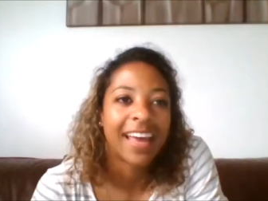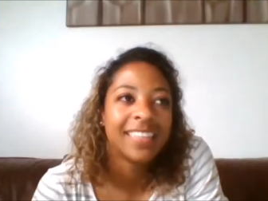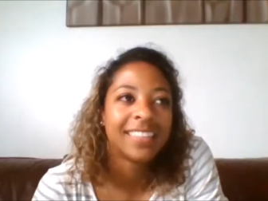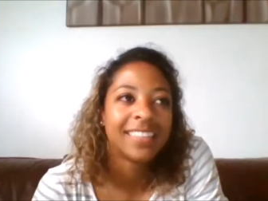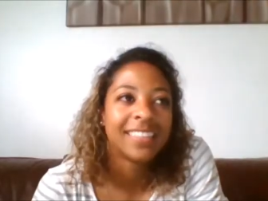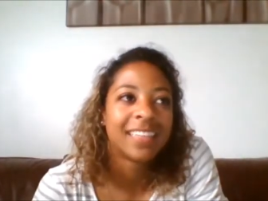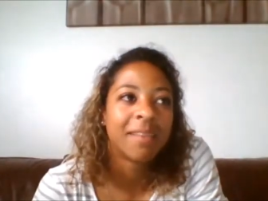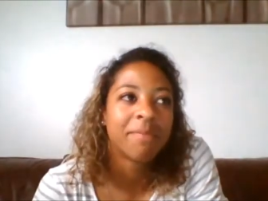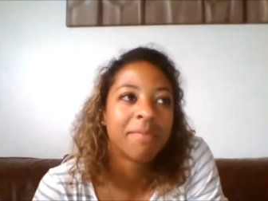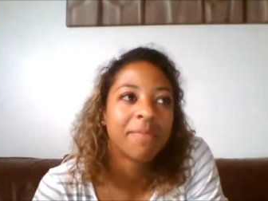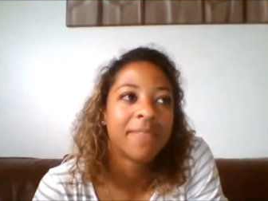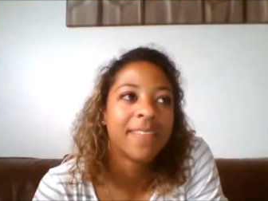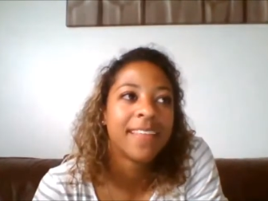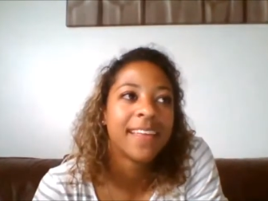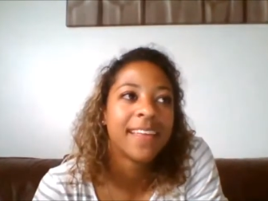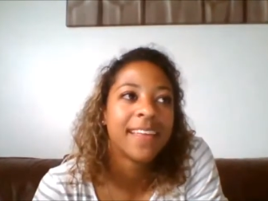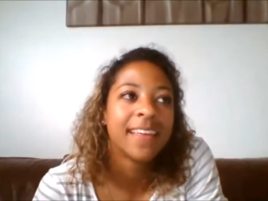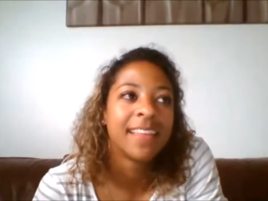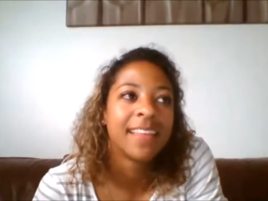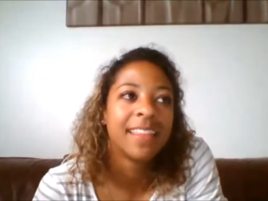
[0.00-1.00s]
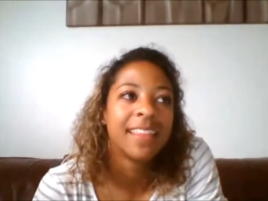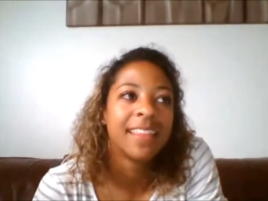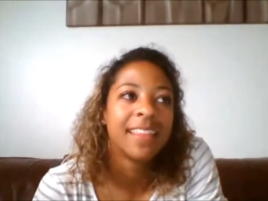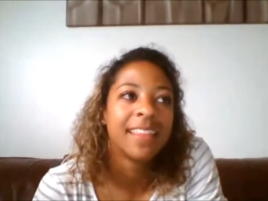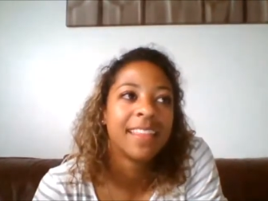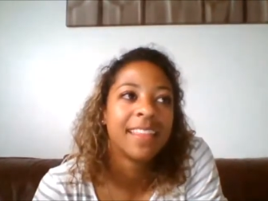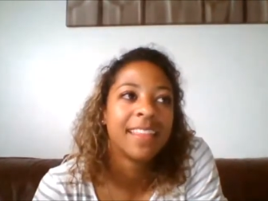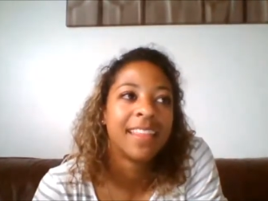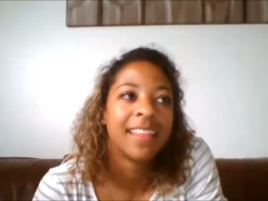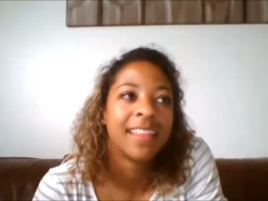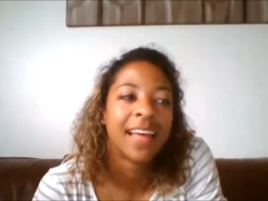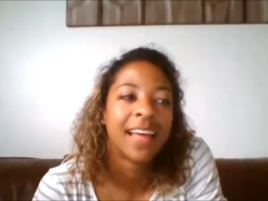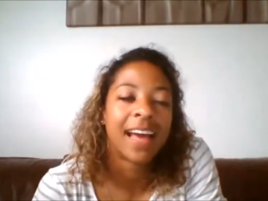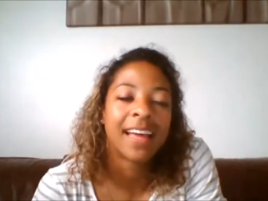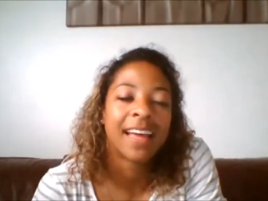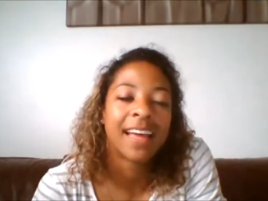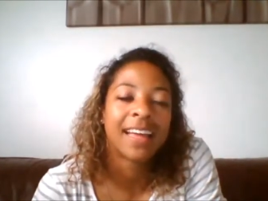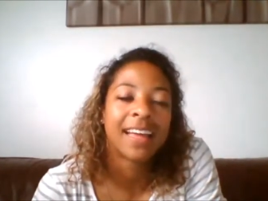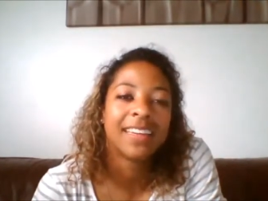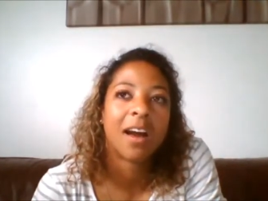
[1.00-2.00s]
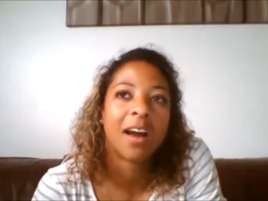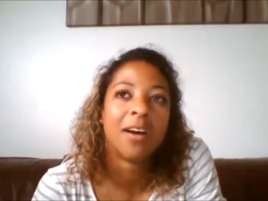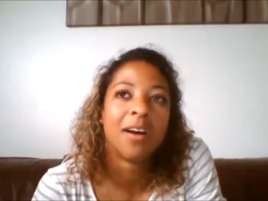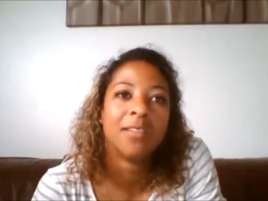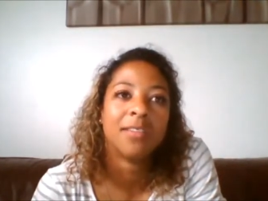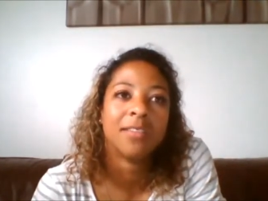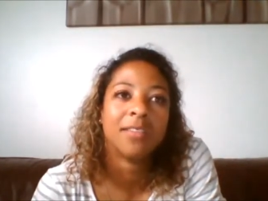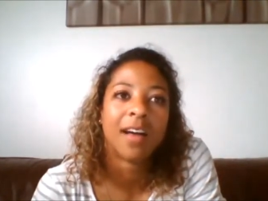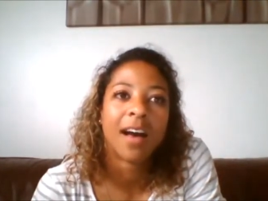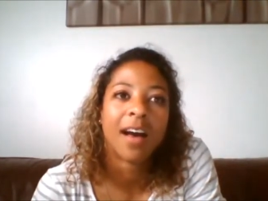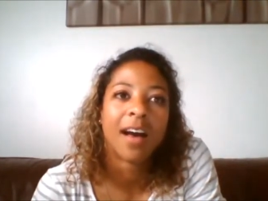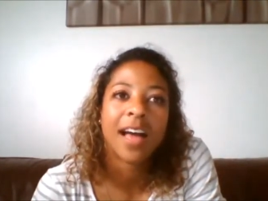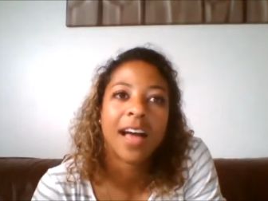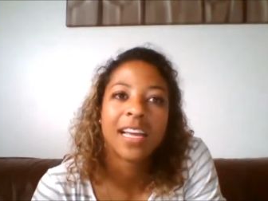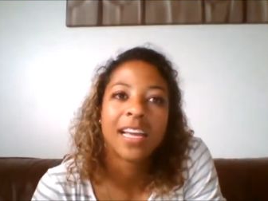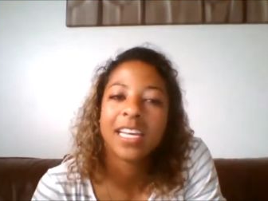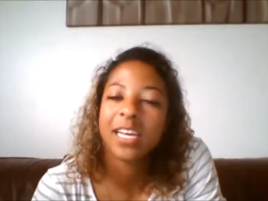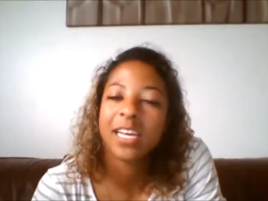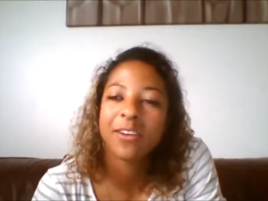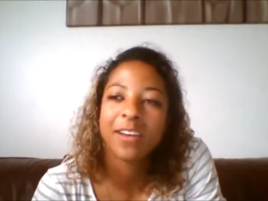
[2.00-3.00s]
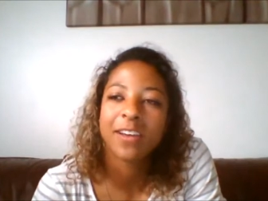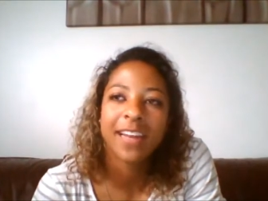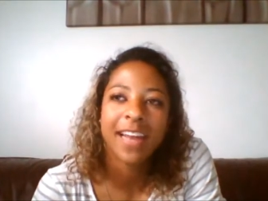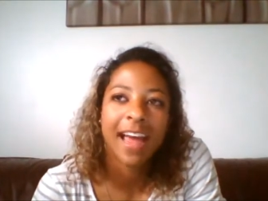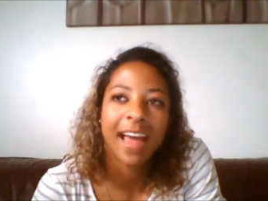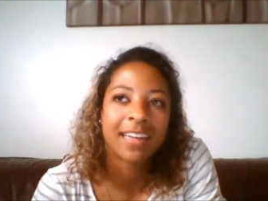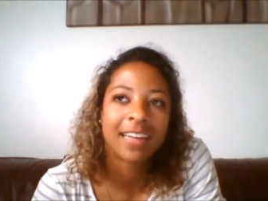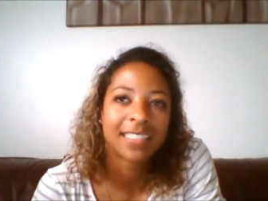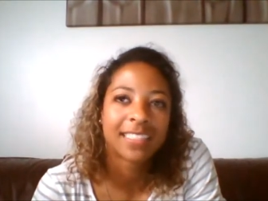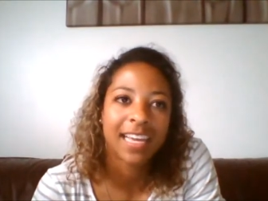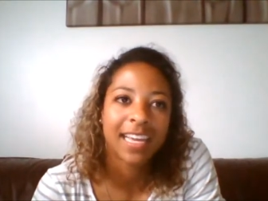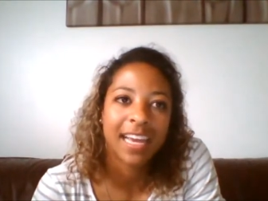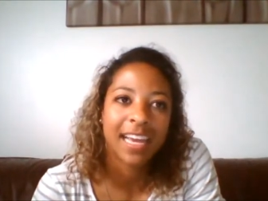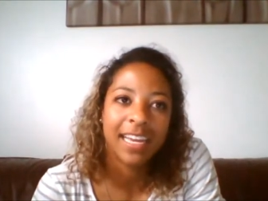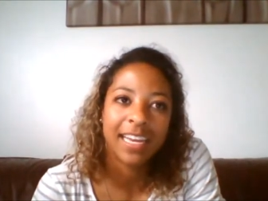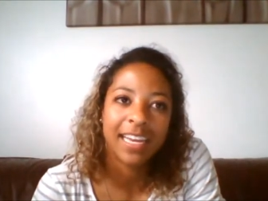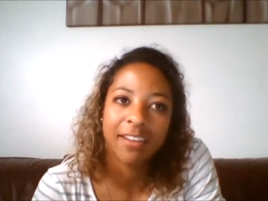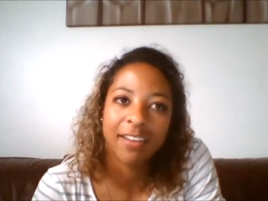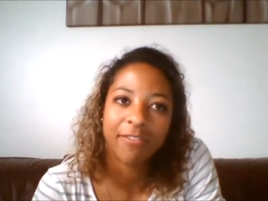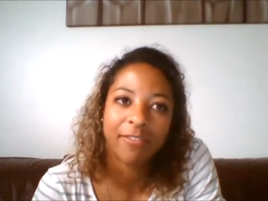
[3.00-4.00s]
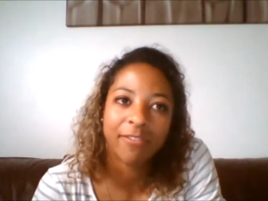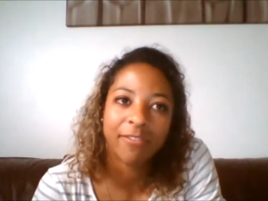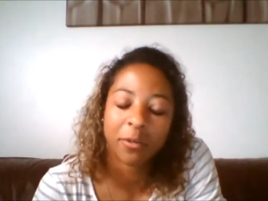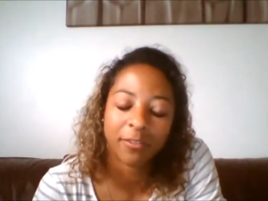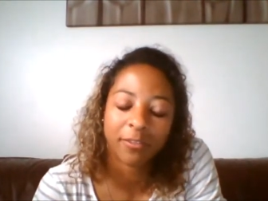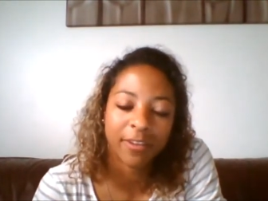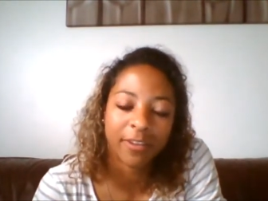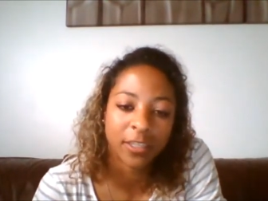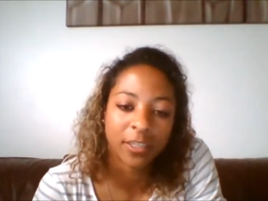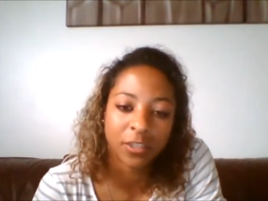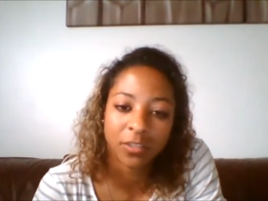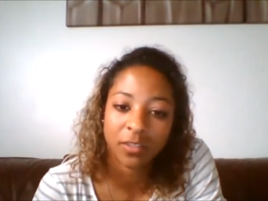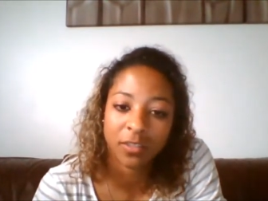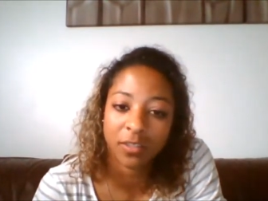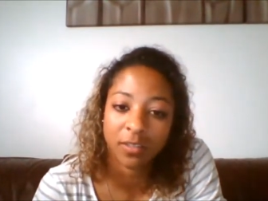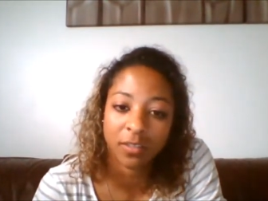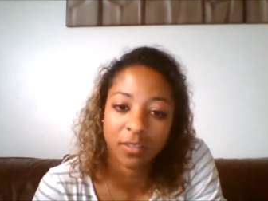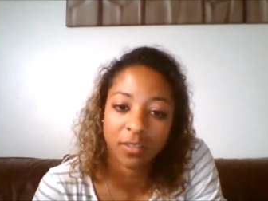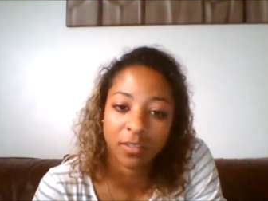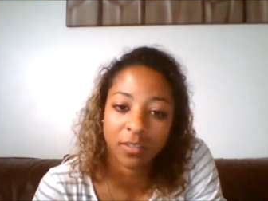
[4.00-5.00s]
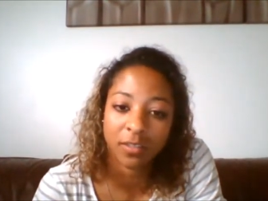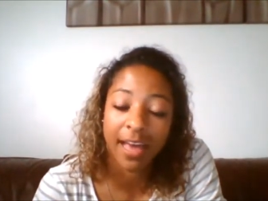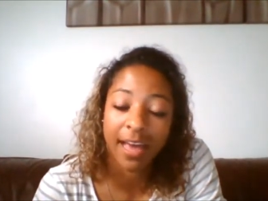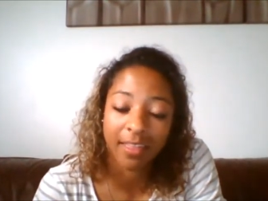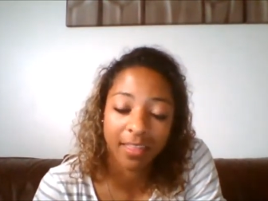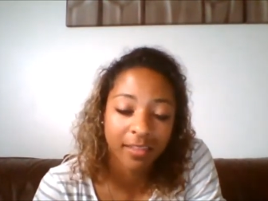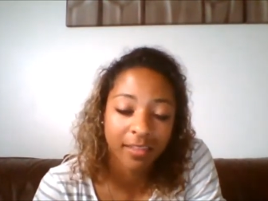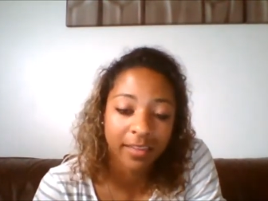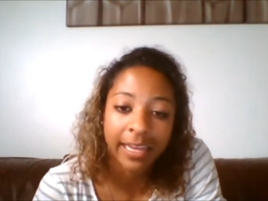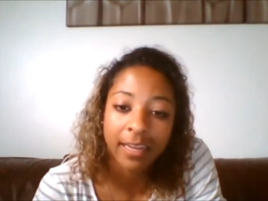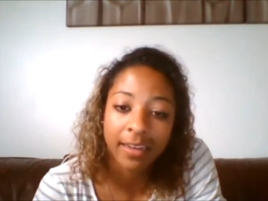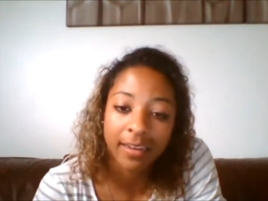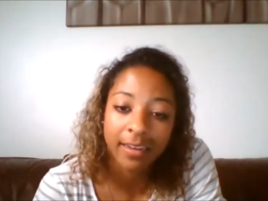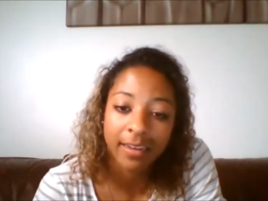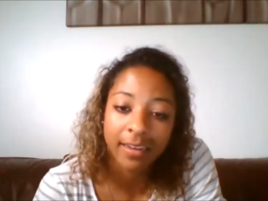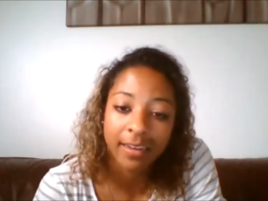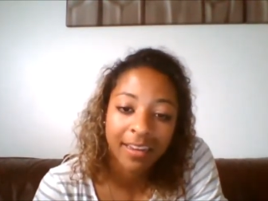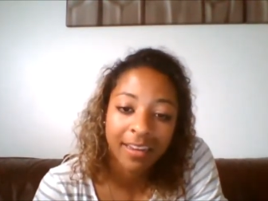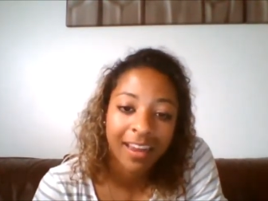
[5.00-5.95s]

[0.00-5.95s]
is something that. A lot. You can ask any female professional athlete.